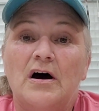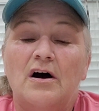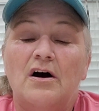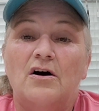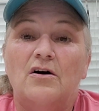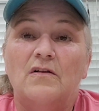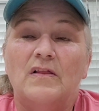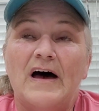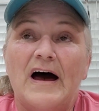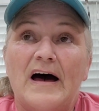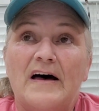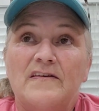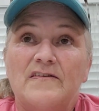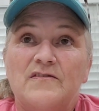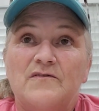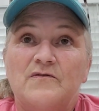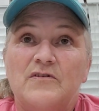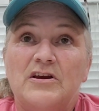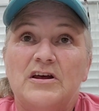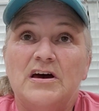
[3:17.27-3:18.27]
Her
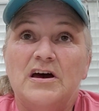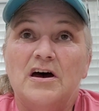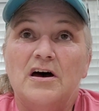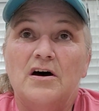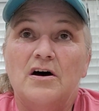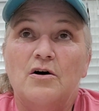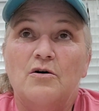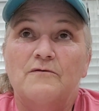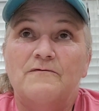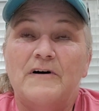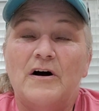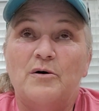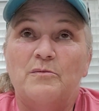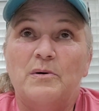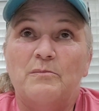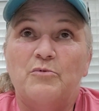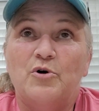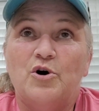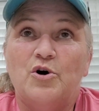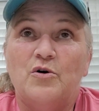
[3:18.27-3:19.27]
last video, if I
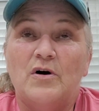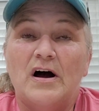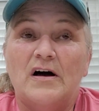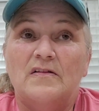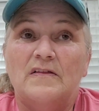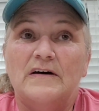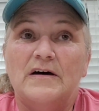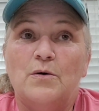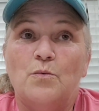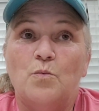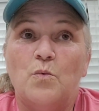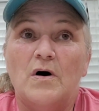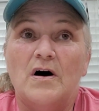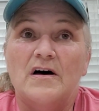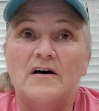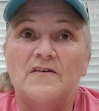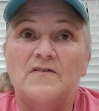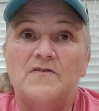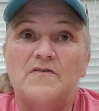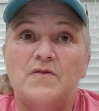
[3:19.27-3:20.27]
remember correctly,
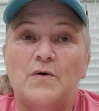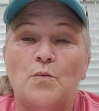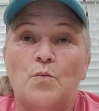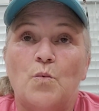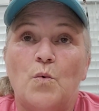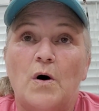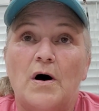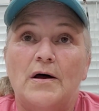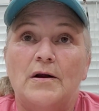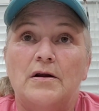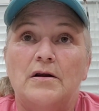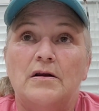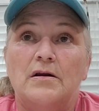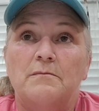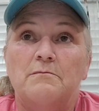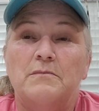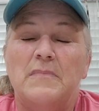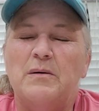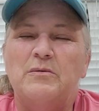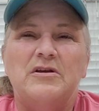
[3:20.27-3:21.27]
was the one,
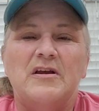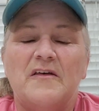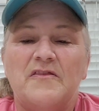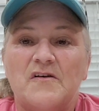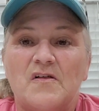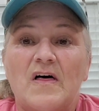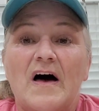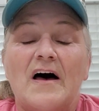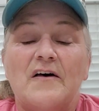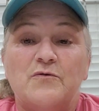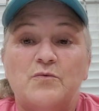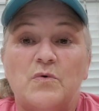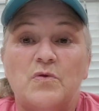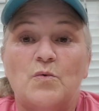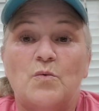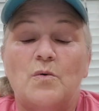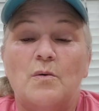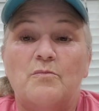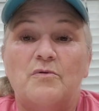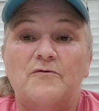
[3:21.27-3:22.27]
maybe not the last one,
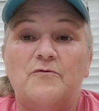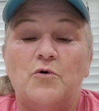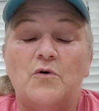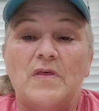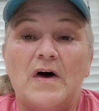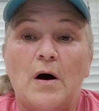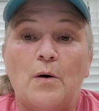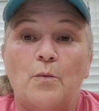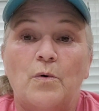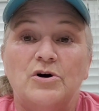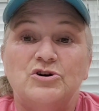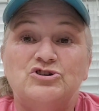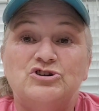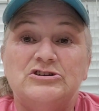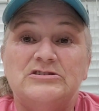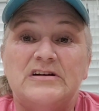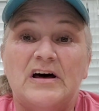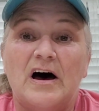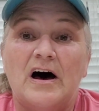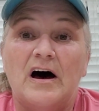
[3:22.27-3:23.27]
the one before that, where
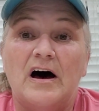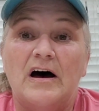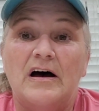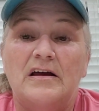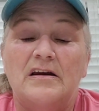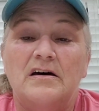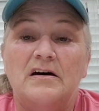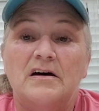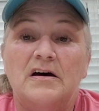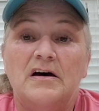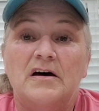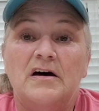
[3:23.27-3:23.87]
she dyed